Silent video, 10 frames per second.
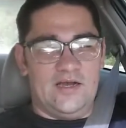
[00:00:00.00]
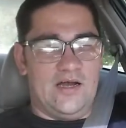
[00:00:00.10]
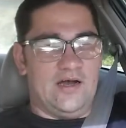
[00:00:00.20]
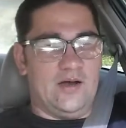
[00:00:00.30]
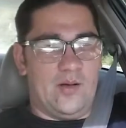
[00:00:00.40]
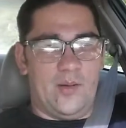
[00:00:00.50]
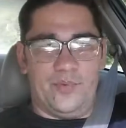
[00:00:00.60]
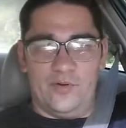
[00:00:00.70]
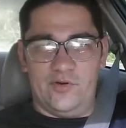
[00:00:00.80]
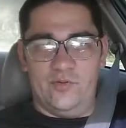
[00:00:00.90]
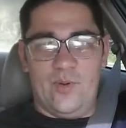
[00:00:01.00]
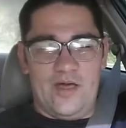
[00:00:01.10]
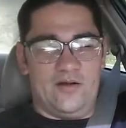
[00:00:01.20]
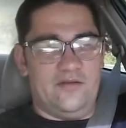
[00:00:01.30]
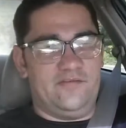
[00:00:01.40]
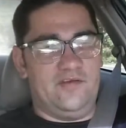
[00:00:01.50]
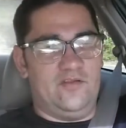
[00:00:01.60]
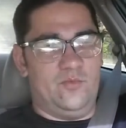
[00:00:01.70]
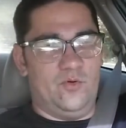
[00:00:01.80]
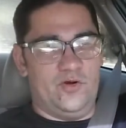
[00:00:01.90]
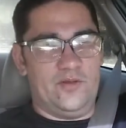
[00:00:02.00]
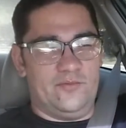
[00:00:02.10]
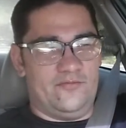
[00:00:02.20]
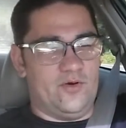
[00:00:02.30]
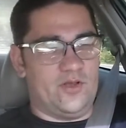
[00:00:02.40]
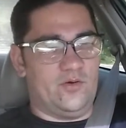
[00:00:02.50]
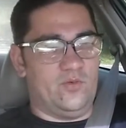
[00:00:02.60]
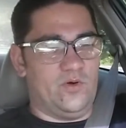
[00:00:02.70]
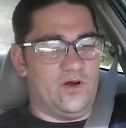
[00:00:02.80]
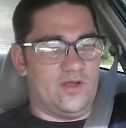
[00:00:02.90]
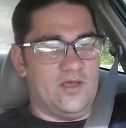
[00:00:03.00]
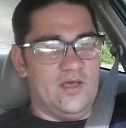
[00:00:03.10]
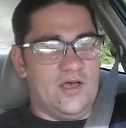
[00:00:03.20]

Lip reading: I put new batteries in the morning before I go to work.